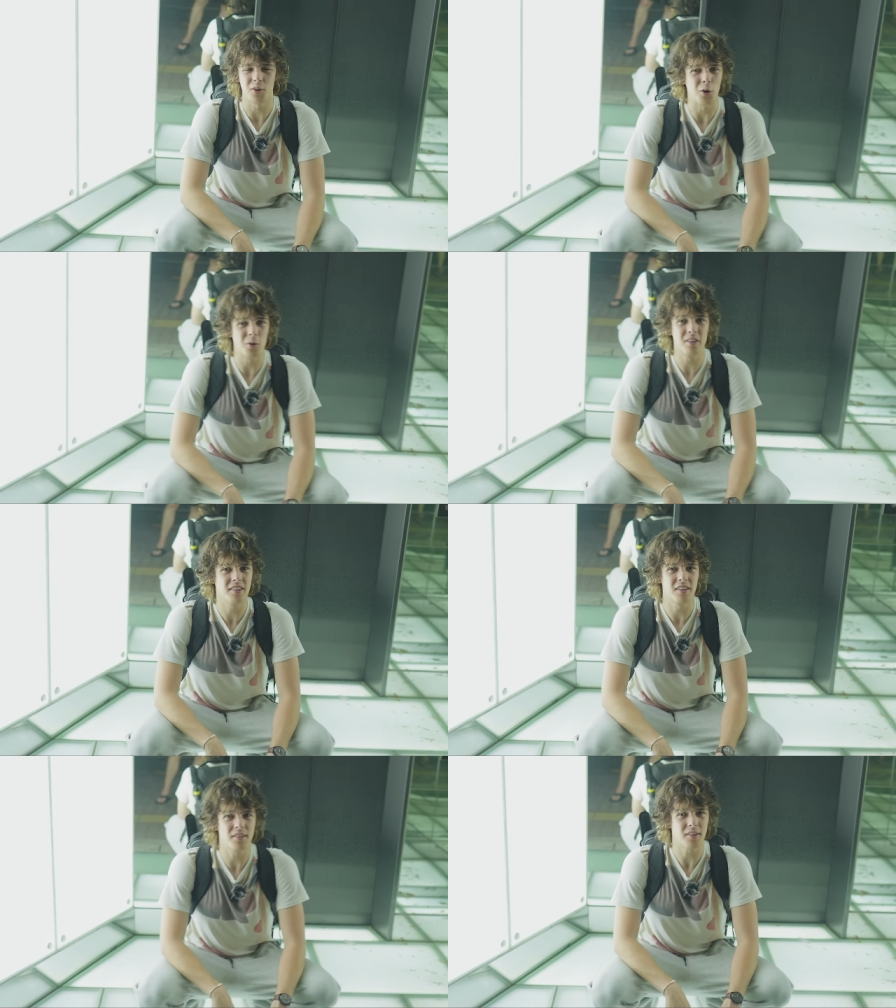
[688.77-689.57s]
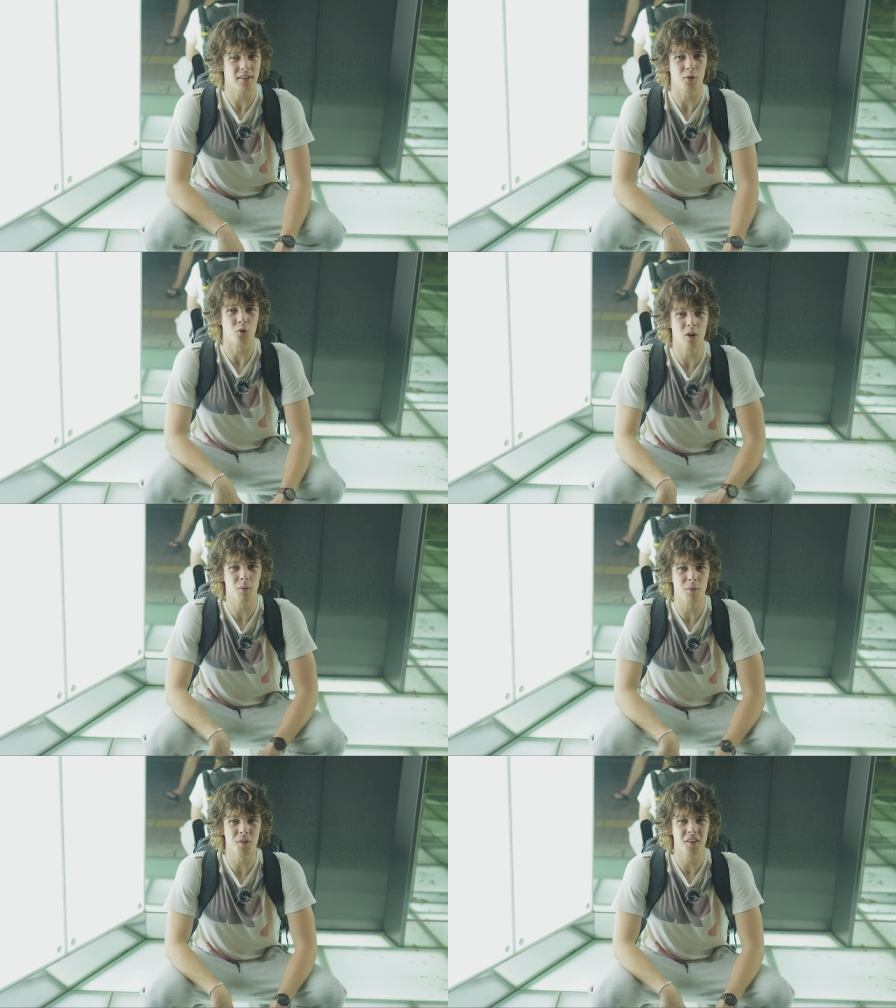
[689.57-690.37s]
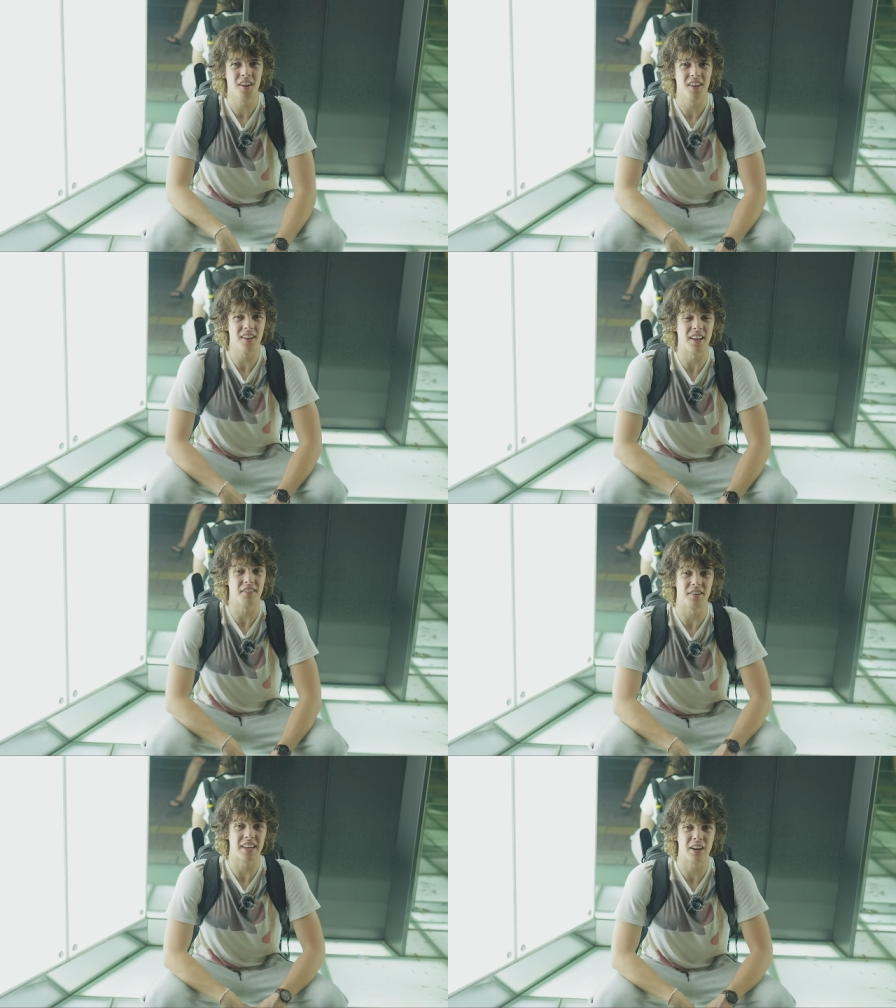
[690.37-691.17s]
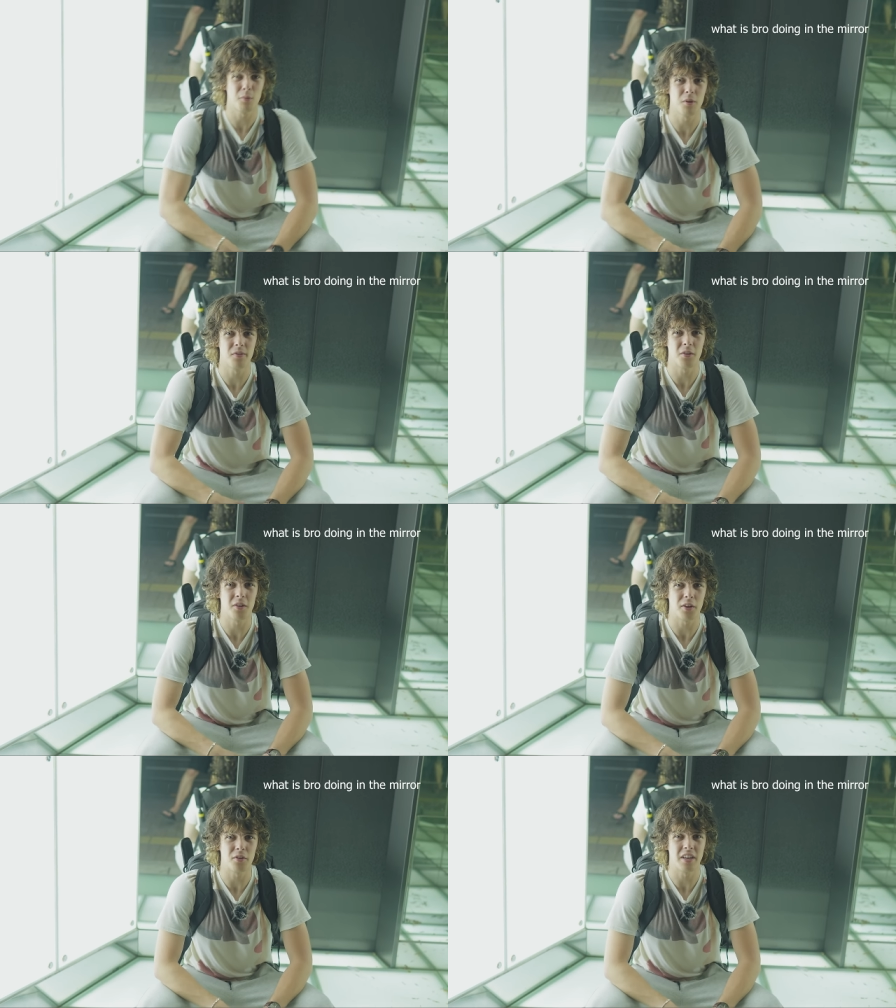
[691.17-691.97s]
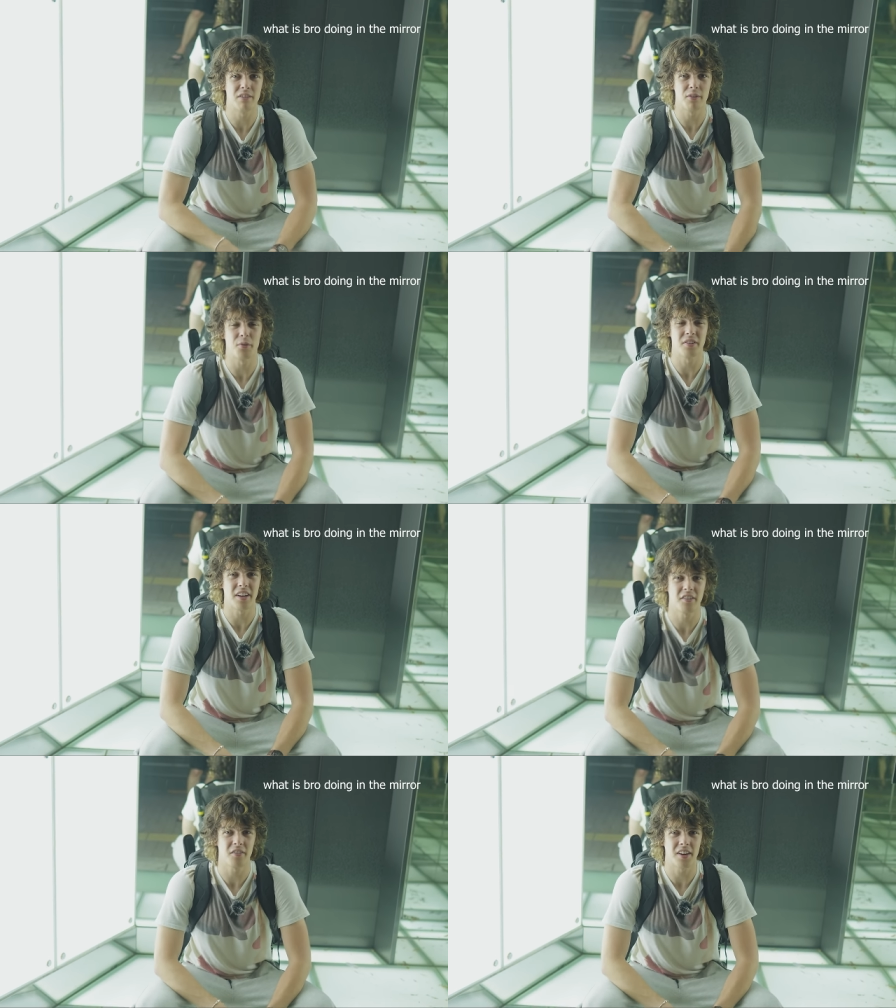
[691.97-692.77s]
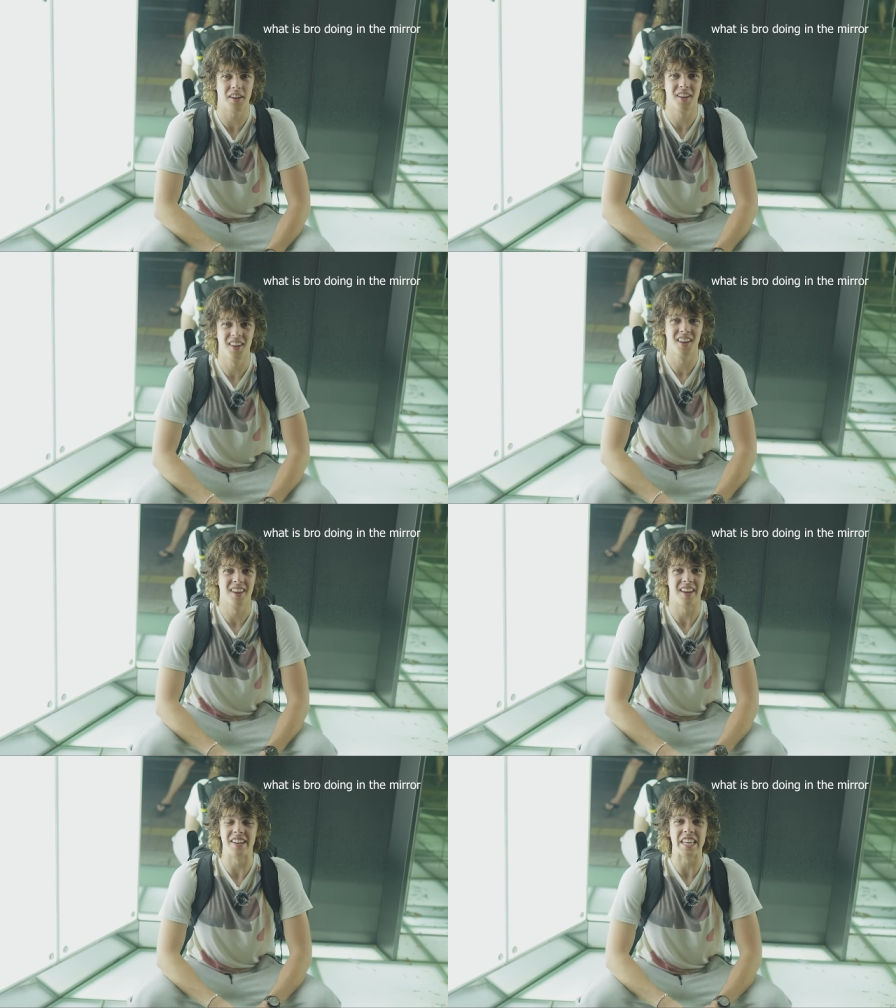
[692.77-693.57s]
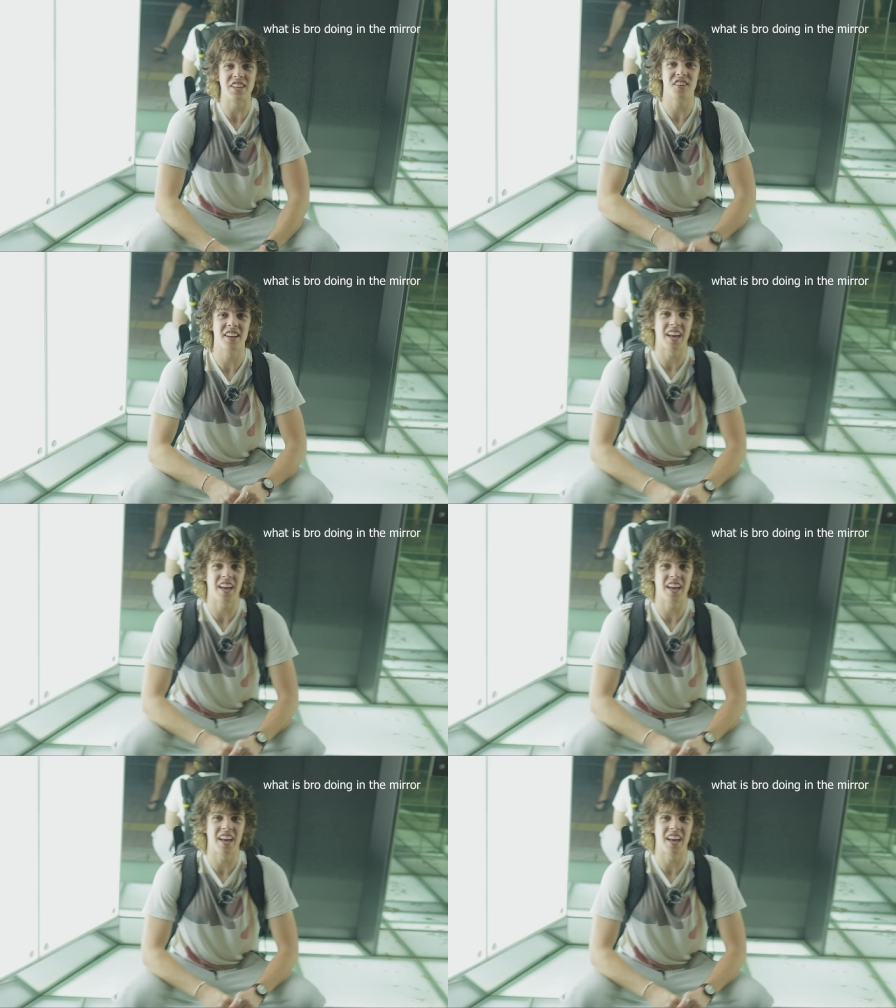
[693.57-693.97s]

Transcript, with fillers: you're always gonna feel like you're horrible and it's a terrible feeling. You'll never feel satisfied. And even